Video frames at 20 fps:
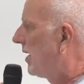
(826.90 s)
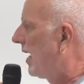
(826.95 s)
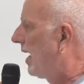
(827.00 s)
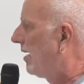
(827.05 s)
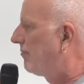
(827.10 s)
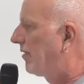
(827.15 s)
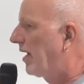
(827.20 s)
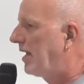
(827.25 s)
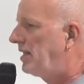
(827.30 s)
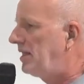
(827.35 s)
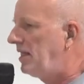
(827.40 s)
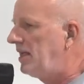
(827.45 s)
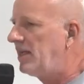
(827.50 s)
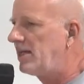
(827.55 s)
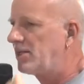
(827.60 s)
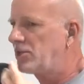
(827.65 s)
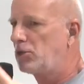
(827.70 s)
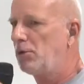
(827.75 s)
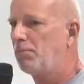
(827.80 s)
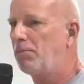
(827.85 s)
we have
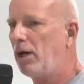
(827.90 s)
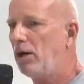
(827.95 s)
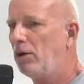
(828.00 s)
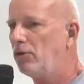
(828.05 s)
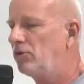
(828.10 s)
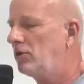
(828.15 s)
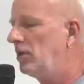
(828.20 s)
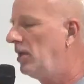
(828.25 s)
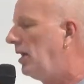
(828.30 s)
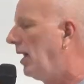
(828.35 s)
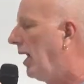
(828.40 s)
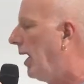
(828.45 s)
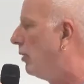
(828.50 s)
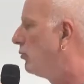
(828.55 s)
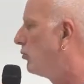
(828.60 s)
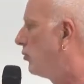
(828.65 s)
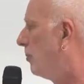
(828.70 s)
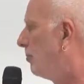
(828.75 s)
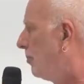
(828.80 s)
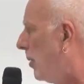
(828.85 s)
ideas about
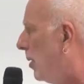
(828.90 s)
how to